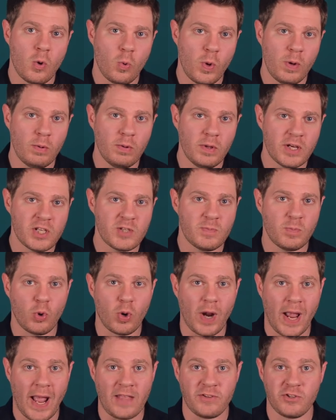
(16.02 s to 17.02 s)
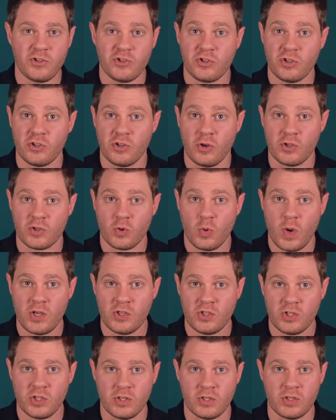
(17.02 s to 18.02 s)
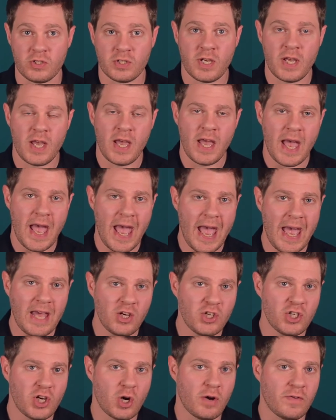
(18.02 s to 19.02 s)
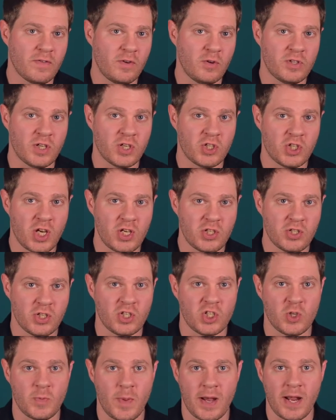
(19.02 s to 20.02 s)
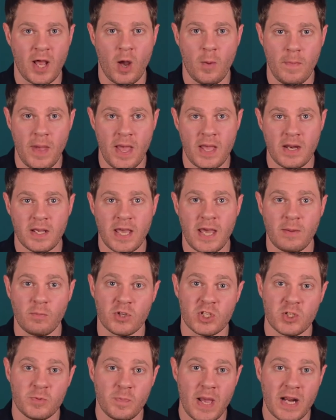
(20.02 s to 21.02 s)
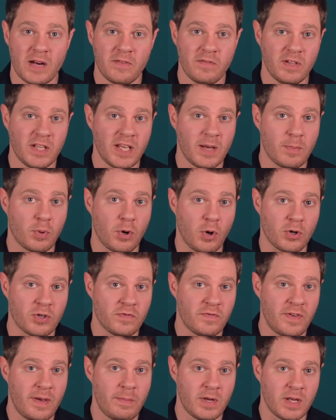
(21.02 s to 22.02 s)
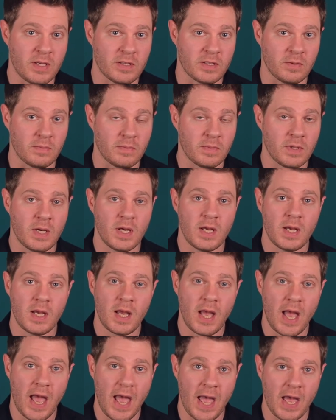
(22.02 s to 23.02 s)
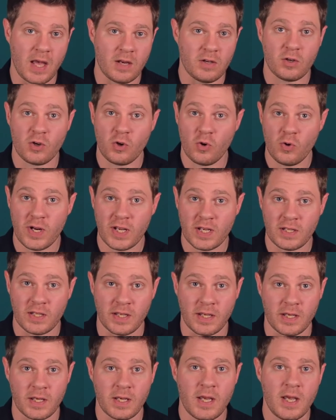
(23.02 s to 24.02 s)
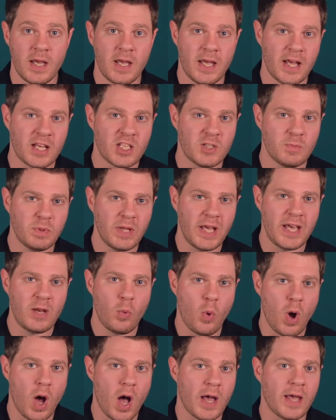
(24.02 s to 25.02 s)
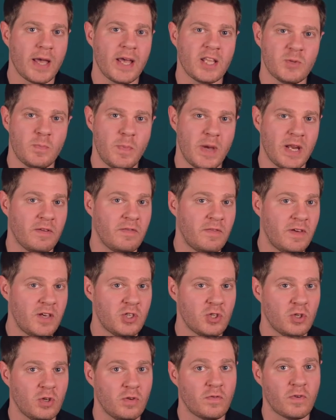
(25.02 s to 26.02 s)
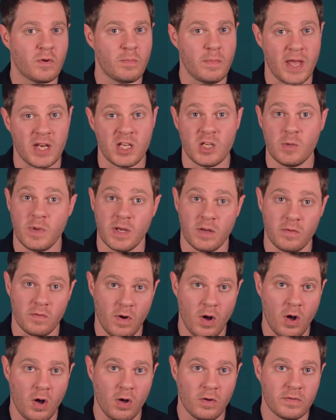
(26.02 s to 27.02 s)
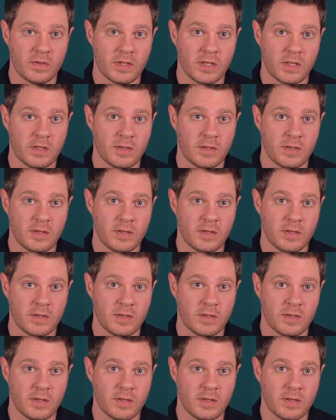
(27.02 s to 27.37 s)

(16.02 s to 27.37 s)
we will explore answers to those questions and share a few suggestions about how men can respectfully approach feminism and, critically, explain why it's beneficial for men to be involved.